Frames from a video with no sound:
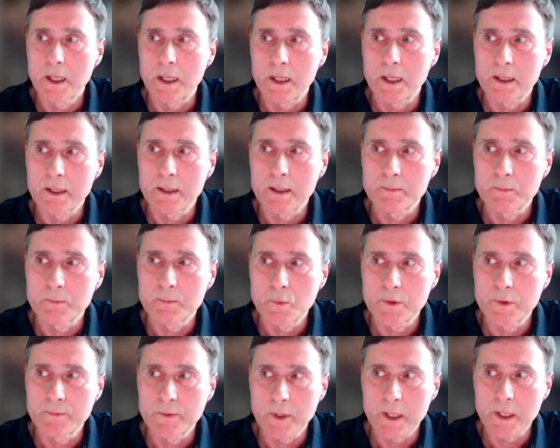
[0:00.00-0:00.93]

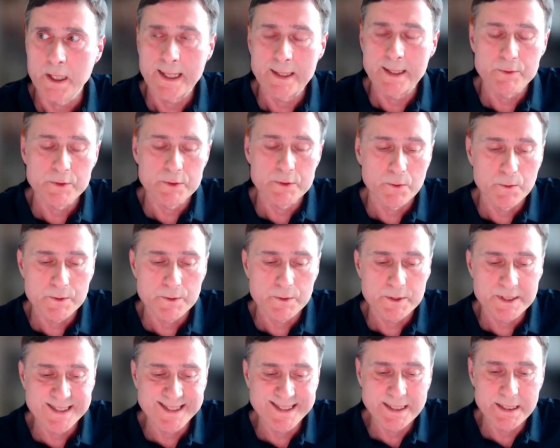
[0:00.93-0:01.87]
We've got an
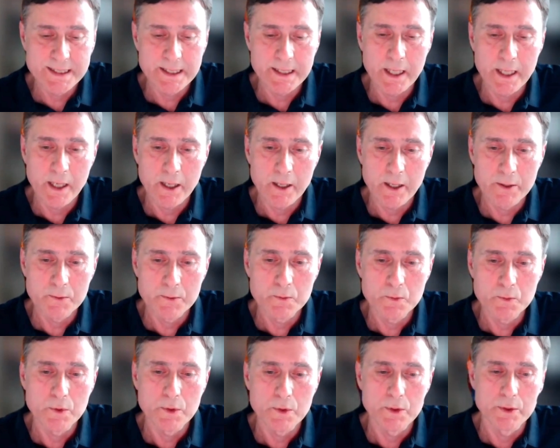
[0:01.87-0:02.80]
outsourced
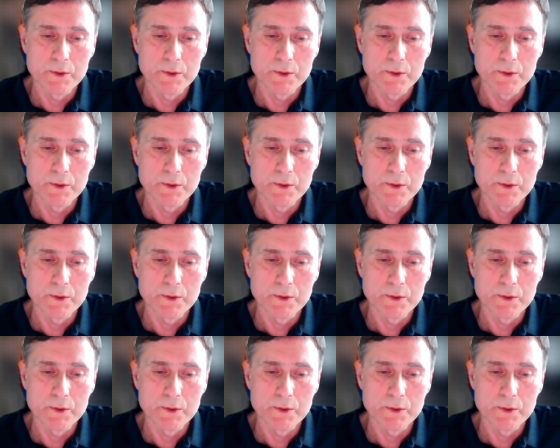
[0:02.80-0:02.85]
CTO